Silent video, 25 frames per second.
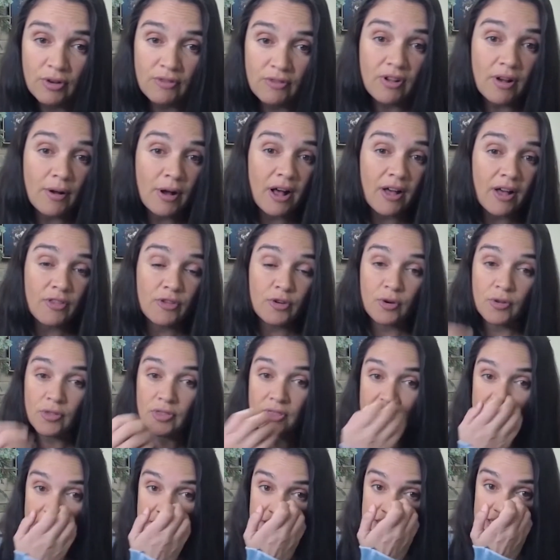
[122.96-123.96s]
gone through
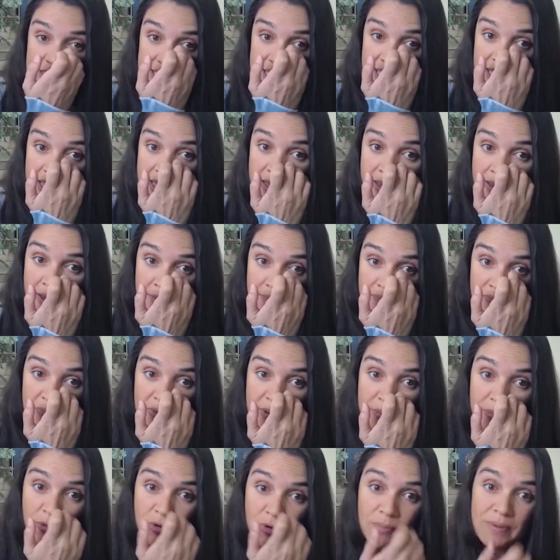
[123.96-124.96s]
things that
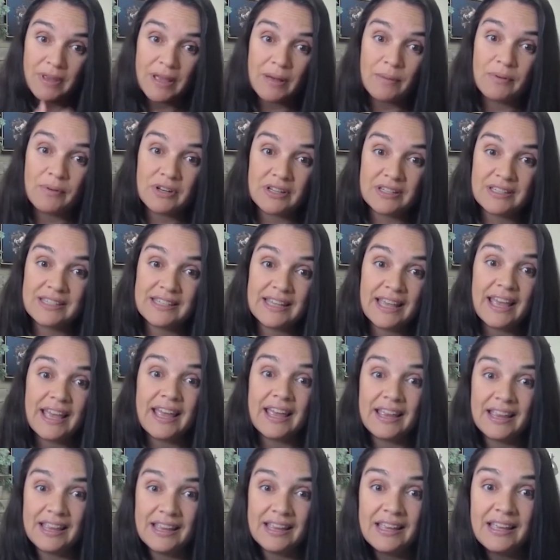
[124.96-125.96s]
people would be able to
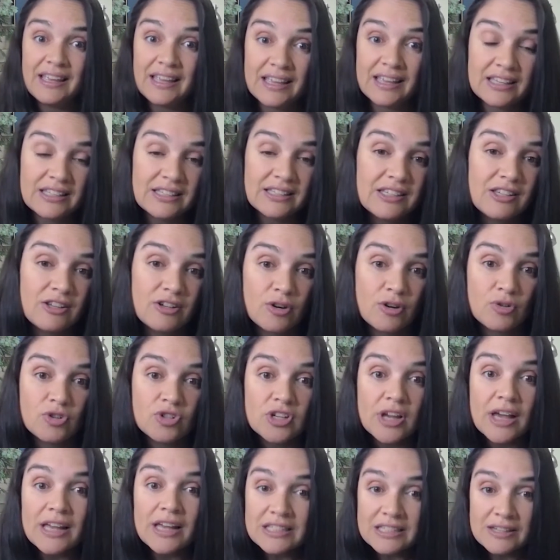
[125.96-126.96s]
say is,
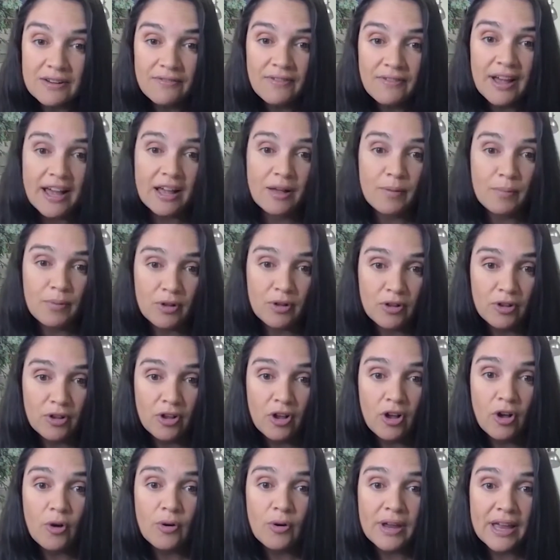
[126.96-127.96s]
justifiable,
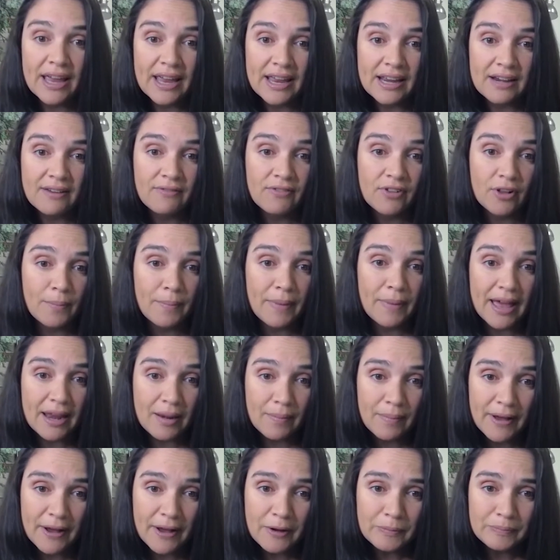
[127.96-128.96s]
okay to feel bad
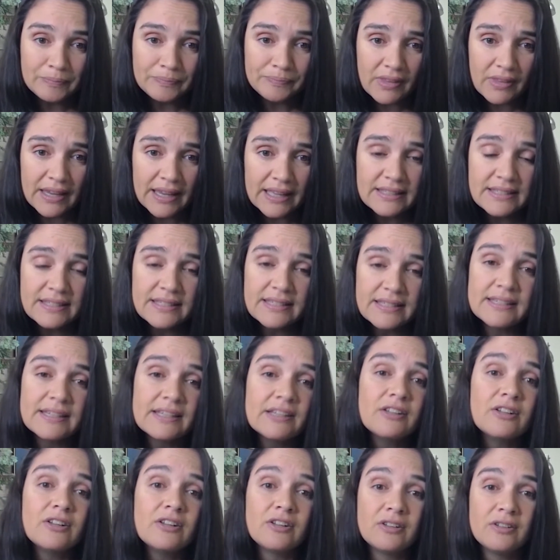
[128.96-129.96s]
about, it's
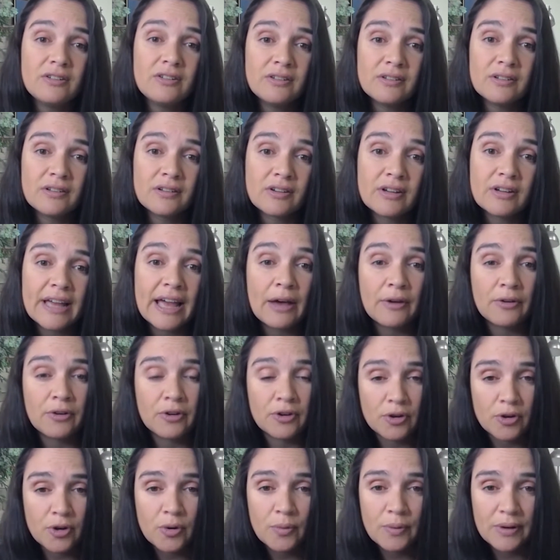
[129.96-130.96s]
still counter to
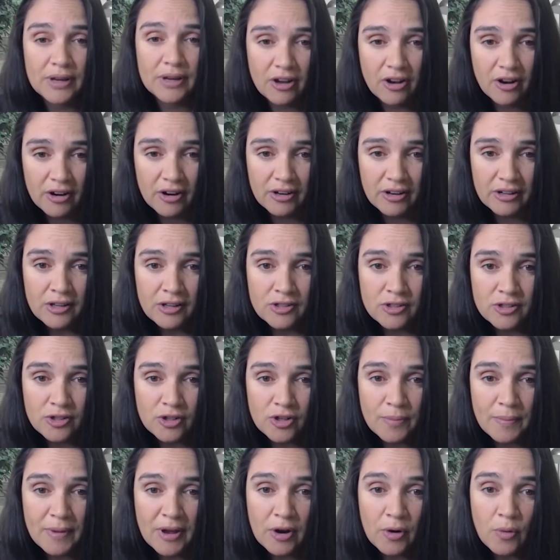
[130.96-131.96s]
who we are. So no
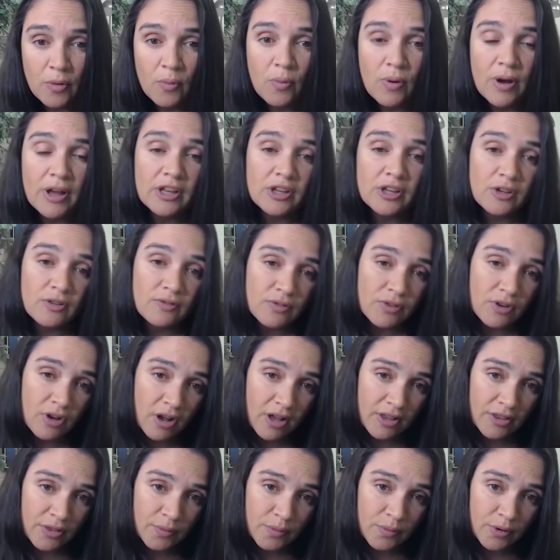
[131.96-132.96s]
matter what you've
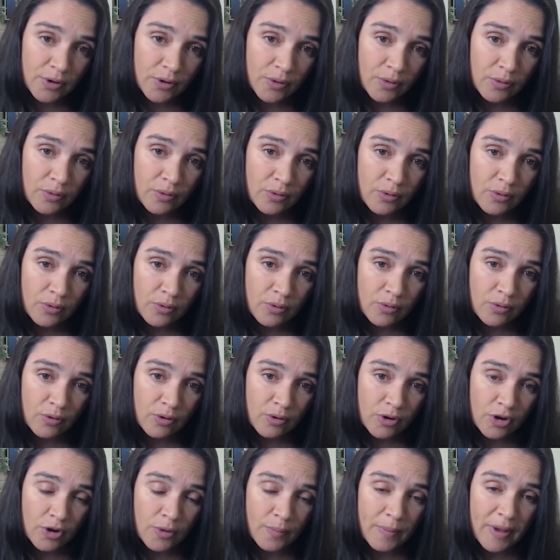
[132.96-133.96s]
gone through
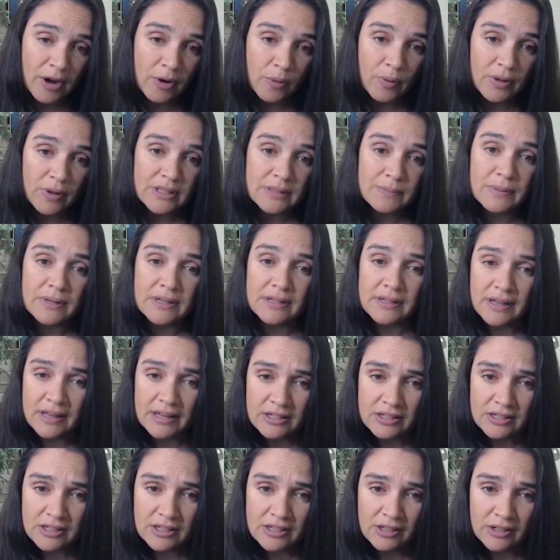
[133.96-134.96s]
or no matter what's been
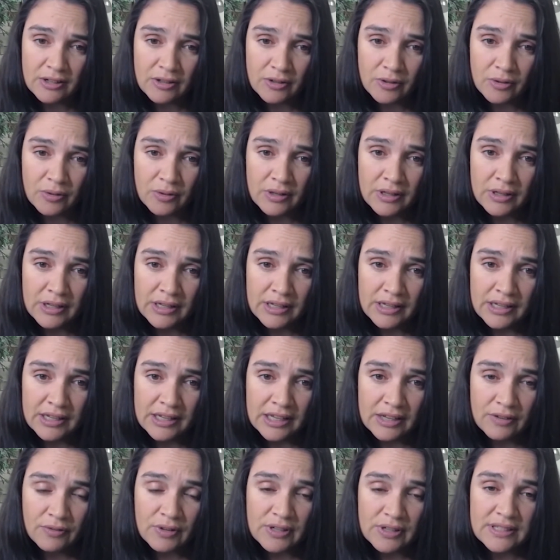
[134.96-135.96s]
done to you,
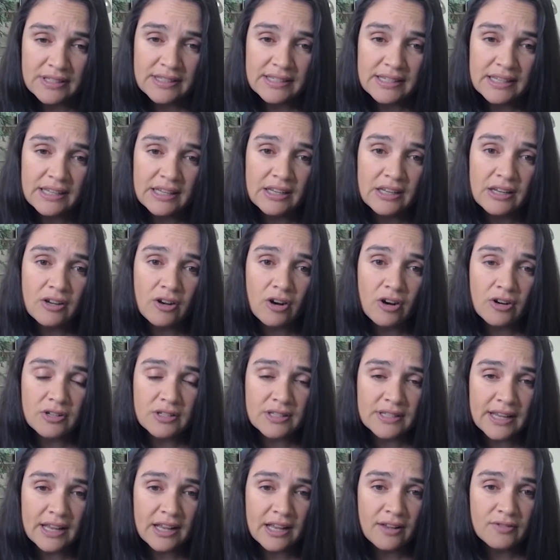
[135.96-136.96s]
if we see
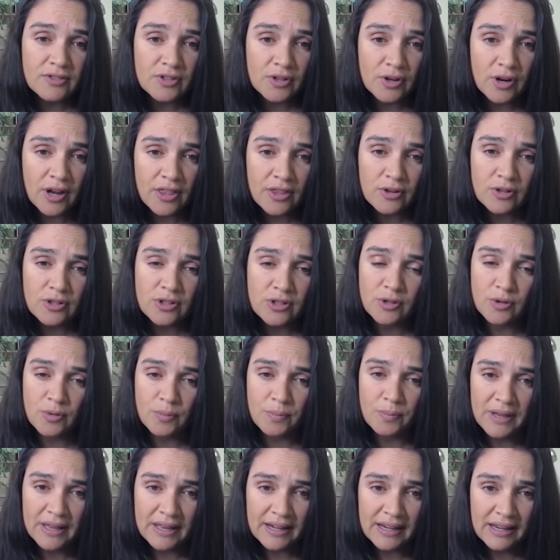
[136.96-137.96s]
ourselves or others through
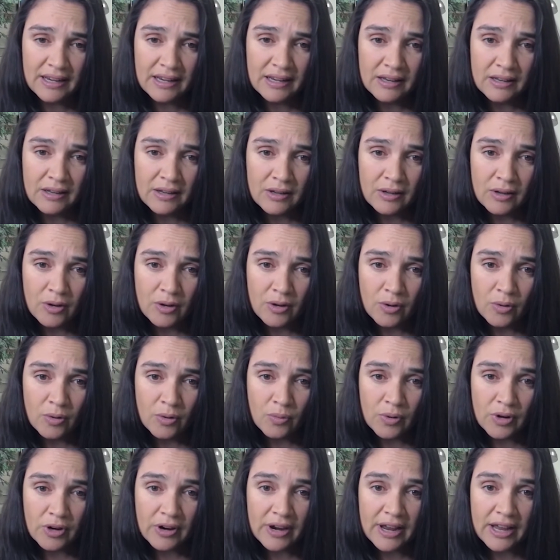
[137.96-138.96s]
pity,
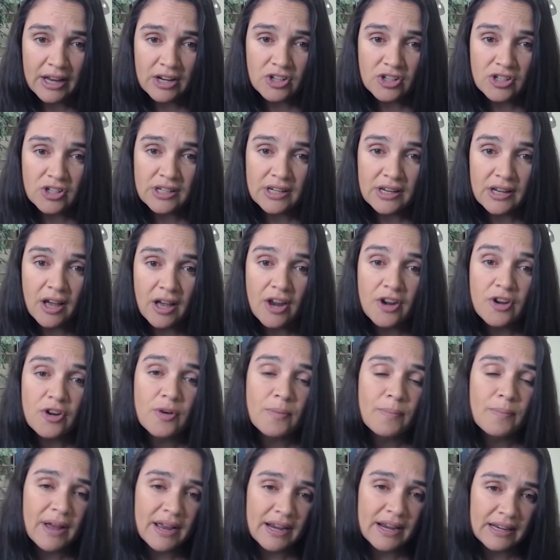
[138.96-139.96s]
we are actually
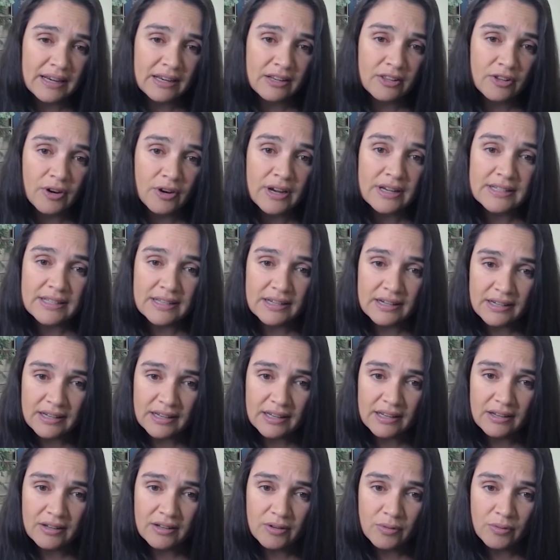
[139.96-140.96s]
undermining their
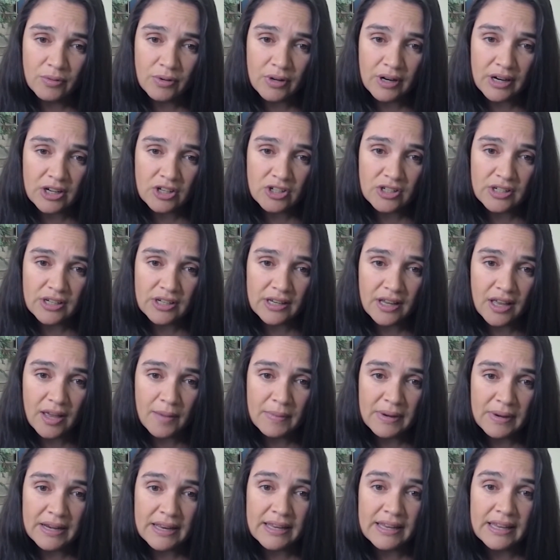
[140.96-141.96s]
identity. We're actually
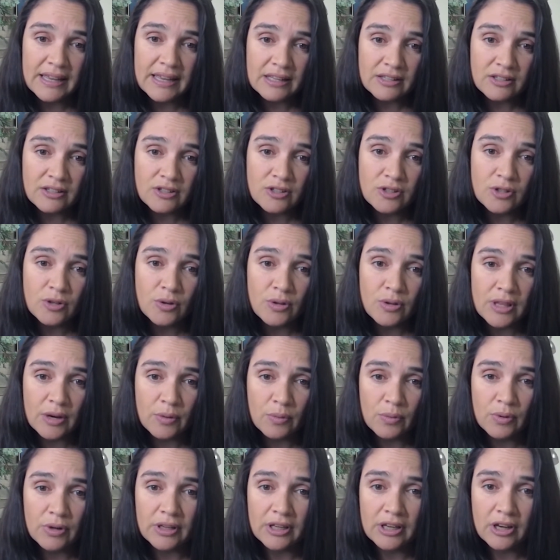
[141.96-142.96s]
coming against who they
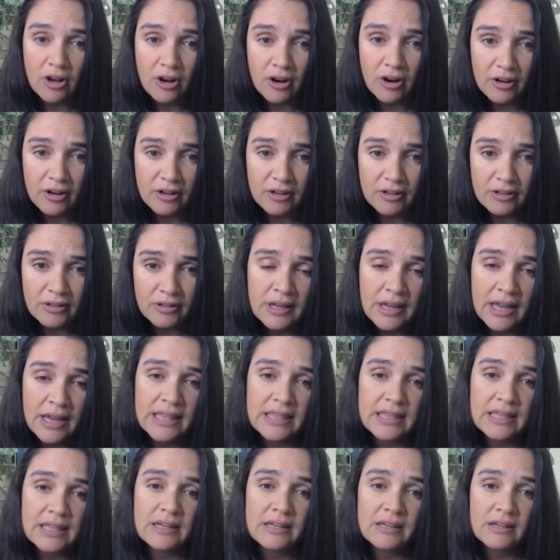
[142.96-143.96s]
really are. And
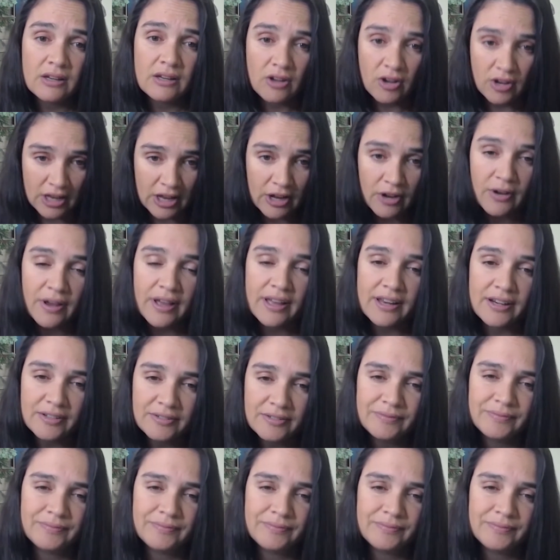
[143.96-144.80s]
then, go ahead.